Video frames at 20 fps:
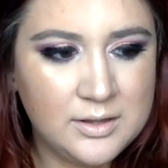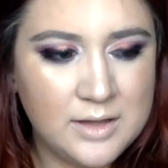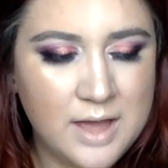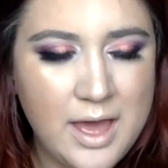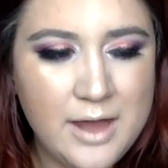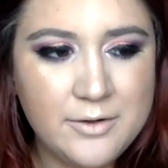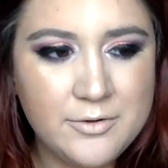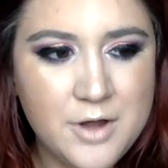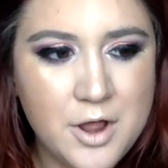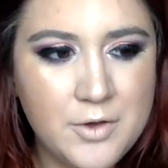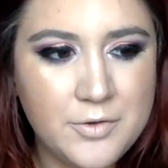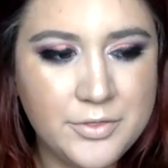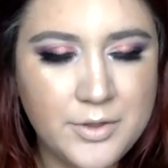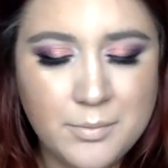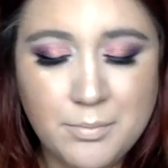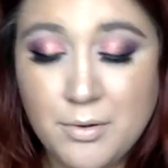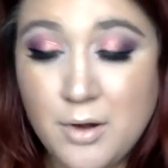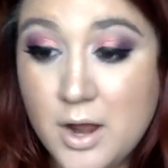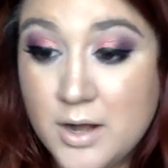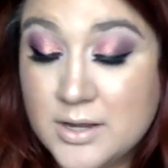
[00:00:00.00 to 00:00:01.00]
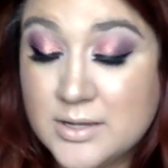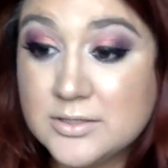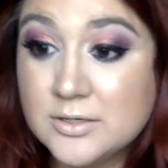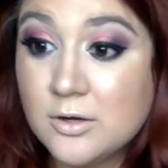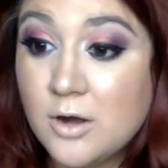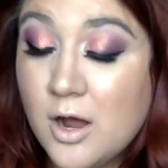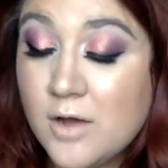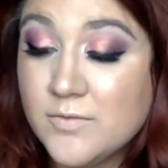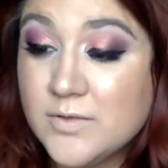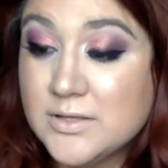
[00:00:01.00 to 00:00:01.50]
I don't know. Their products
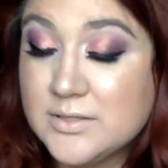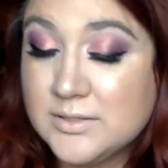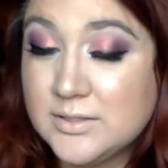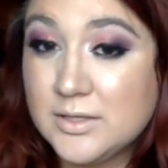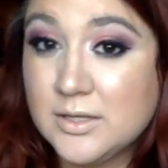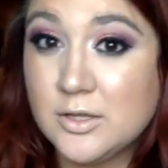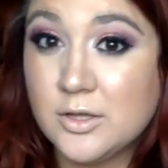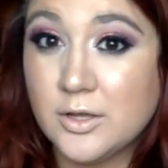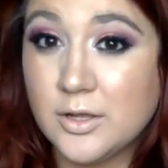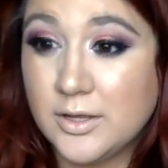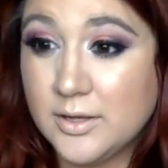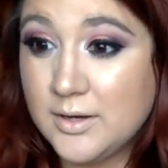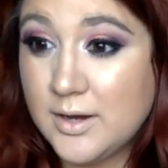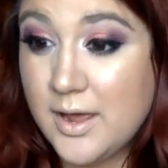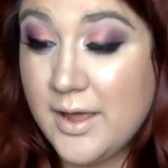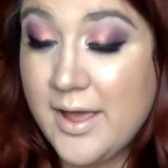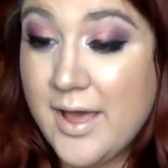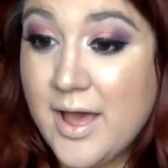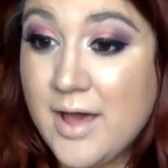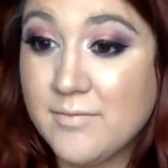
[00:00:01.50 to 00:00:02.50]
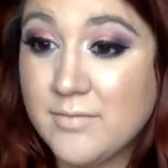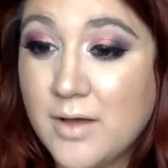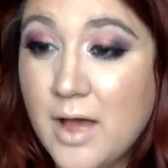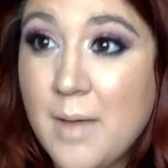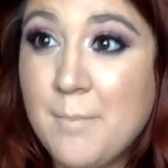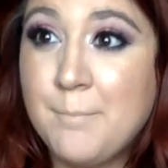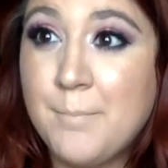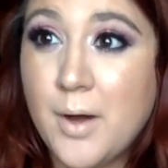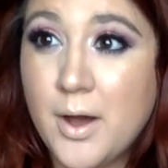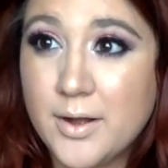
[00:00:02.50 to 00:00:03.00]
are obviously good. I
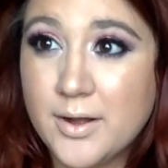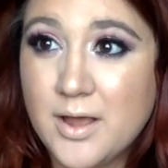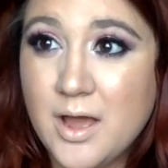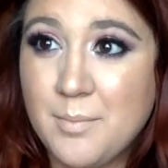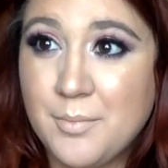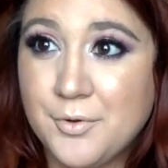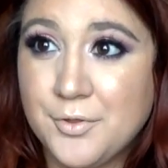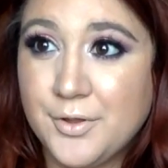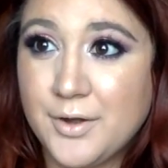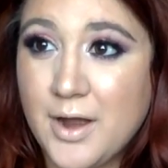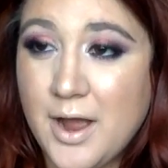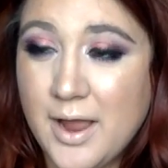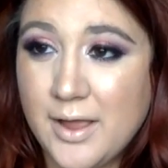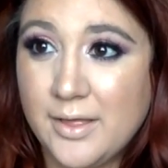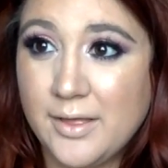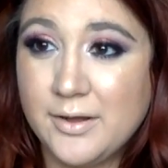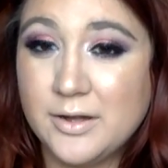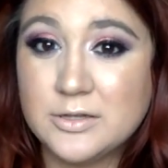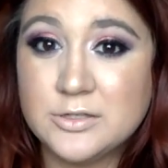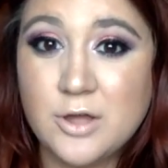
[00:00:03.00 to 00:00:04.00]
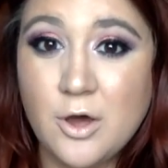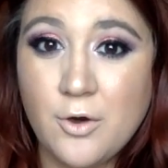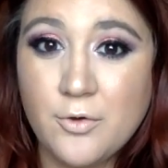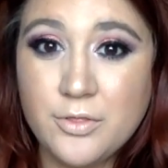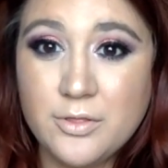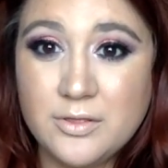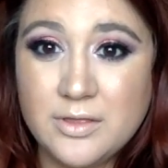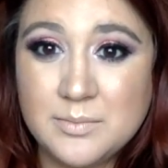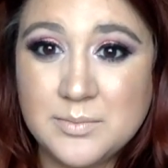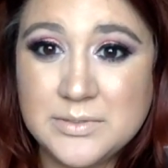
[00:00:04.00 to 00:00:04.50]
bought a couple of their highlighters. All
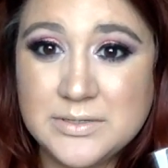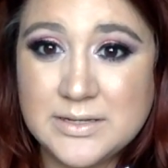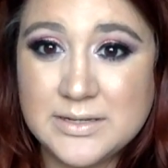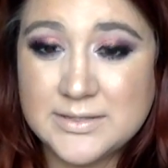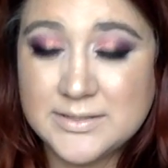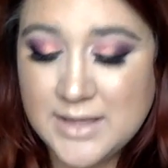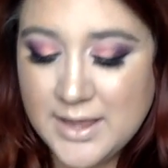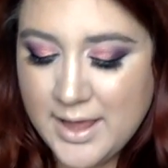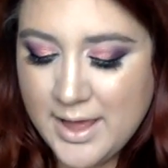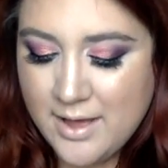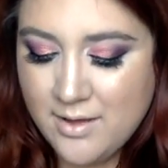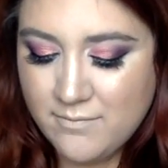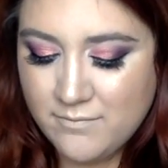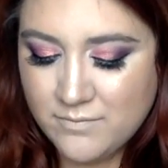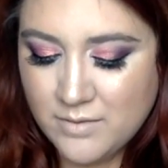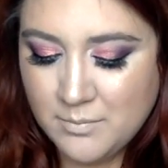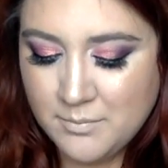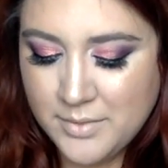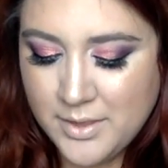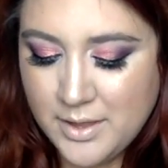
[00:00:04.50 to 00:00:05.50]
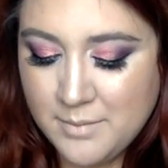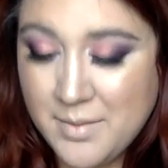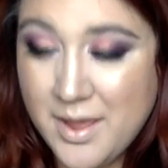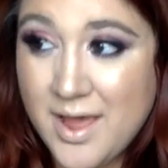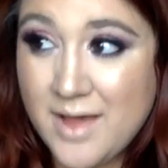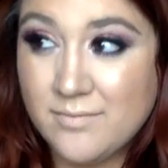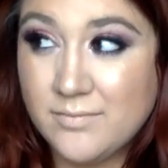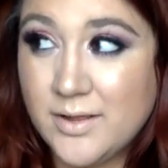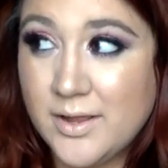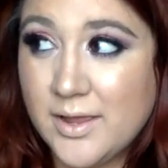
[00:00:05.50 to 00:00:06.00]
the lipsticks I have from them, I
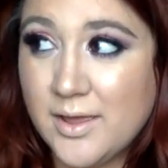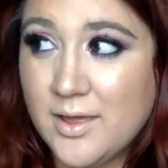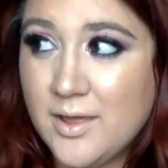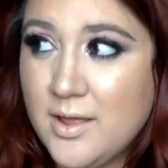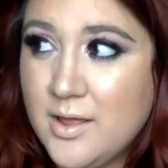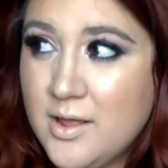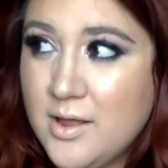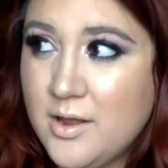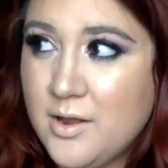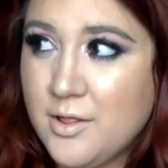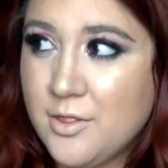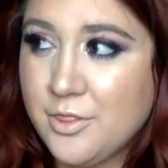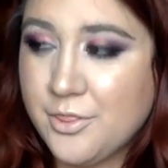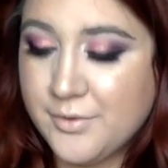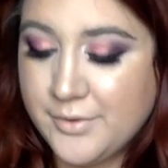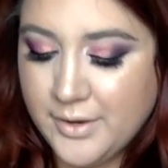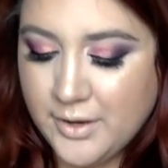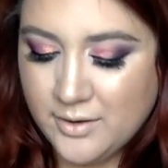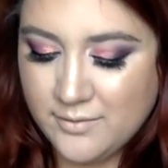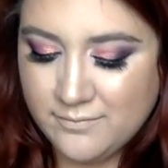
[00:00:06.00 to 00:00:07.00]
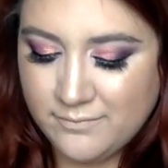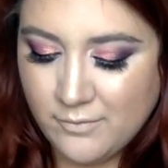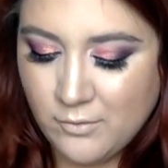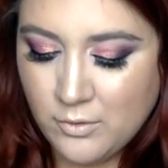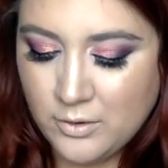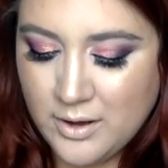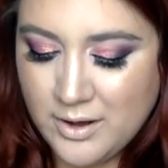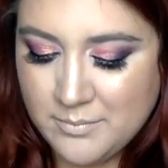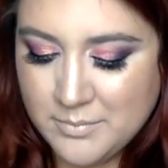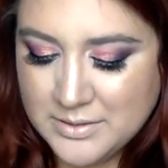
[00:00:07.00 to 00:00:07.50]
have like 3 or
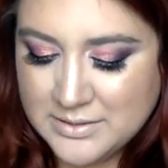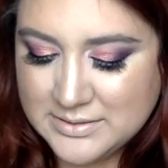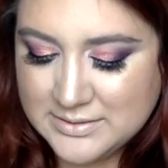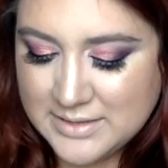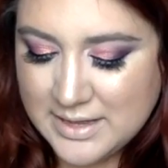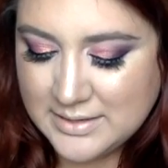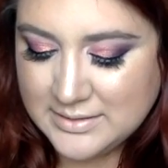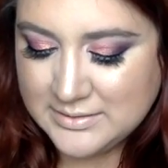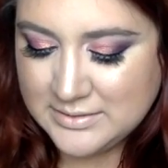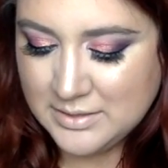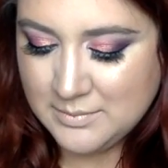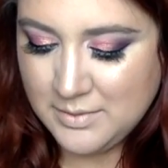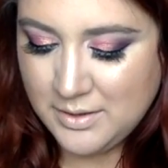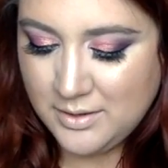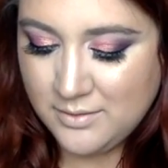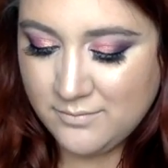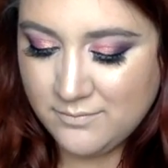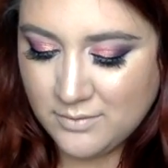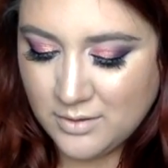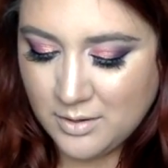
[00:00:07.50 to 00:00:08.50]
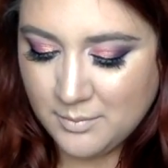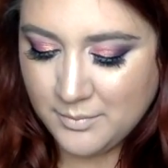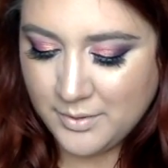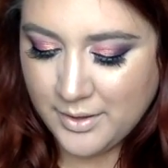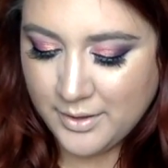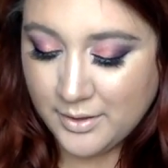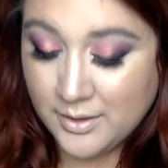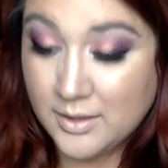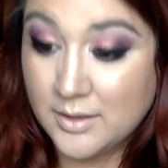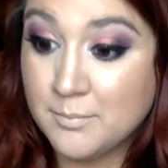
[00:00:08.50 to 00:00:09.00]
4 have been sent to me from
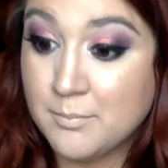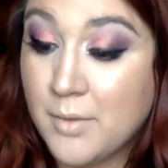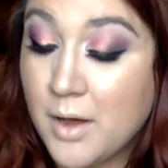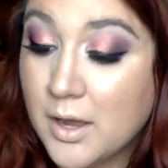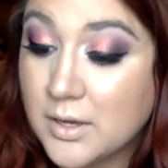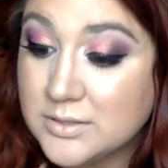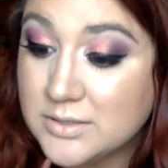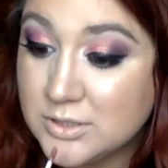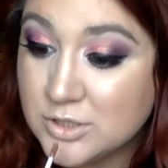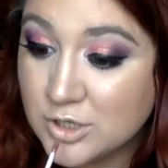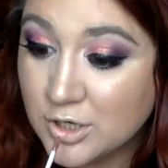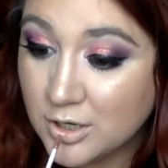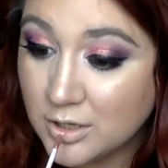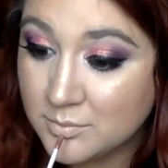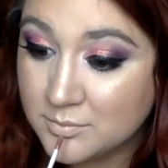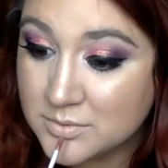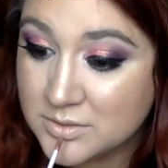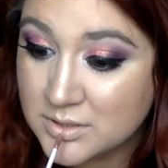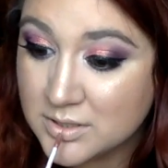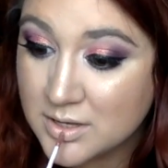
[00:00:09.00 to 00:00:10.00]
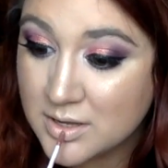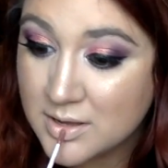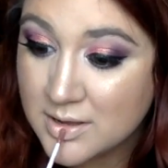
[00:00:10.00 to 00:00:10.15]
like in BoxyCharms.